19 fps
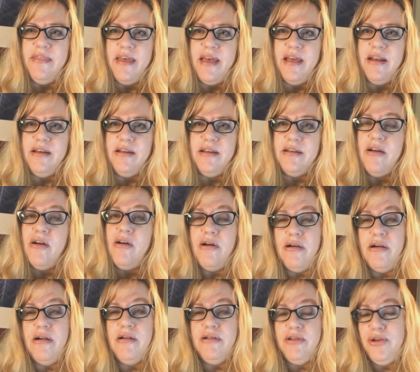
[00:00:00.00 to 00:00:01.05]
that
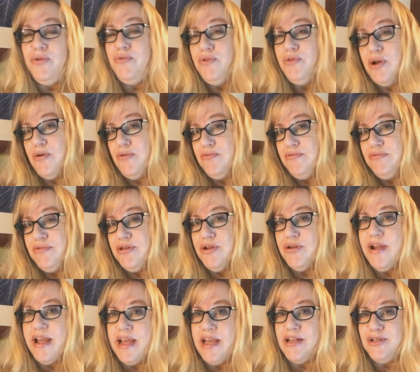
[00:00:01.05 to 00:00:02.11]
are, you know,
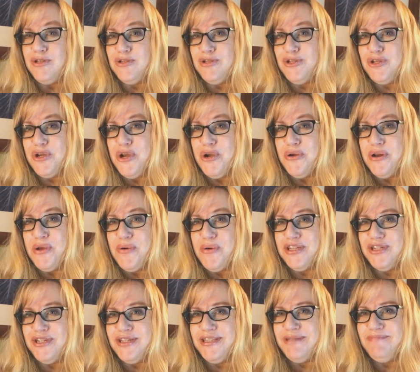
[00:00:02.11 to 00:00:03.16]
your security
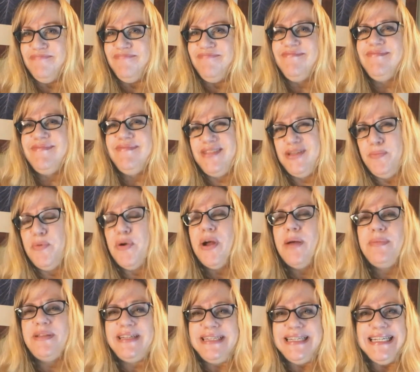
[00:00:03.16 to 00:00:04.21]
questions, you
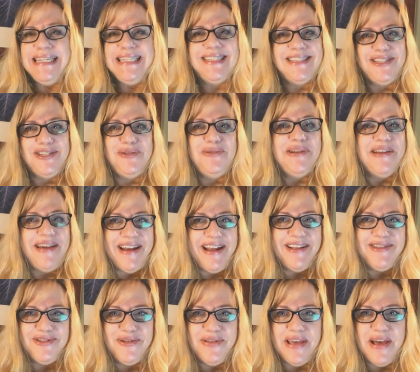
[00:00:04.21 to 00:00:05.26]
probably need to not
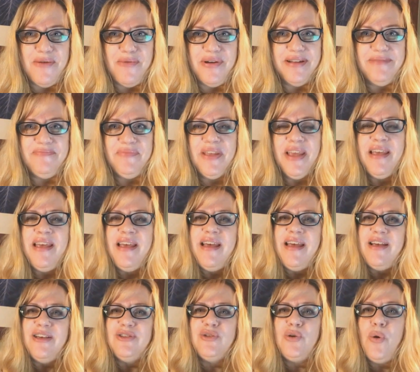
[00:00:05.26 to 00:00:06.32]
answer that one.
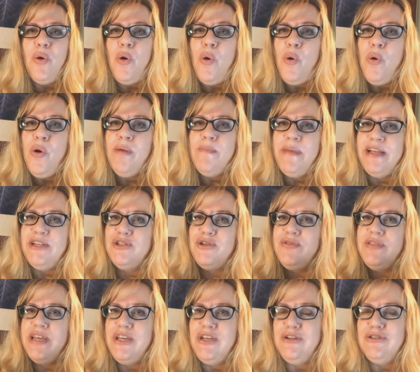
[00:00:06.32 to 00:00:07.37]
So, or make
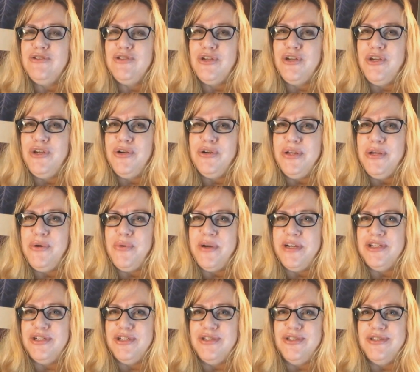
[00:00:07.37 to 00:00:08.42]
sure that your security
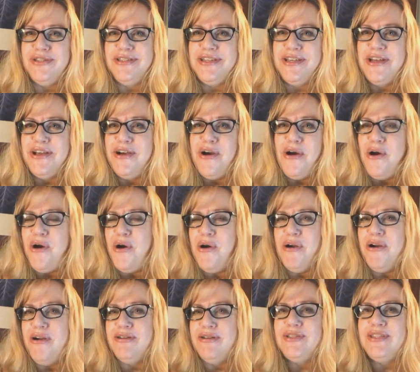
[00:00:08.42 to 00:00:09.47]
questions
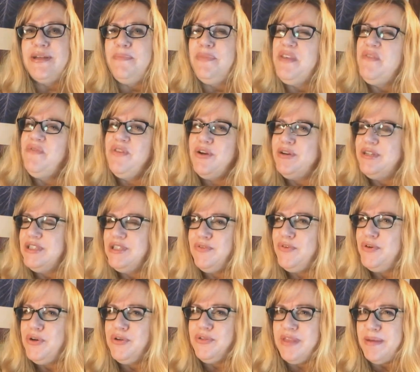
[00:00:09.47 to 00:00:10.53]
are something very
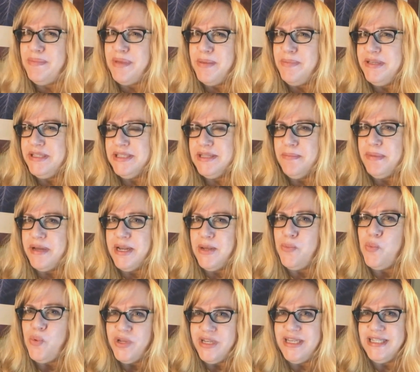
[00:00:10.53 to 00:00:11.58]
difficult that maybe
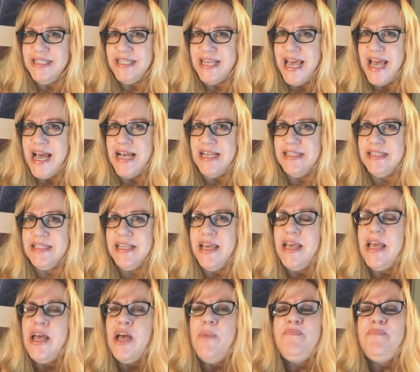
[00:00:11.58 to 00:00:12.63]
somebody wouldn't ask.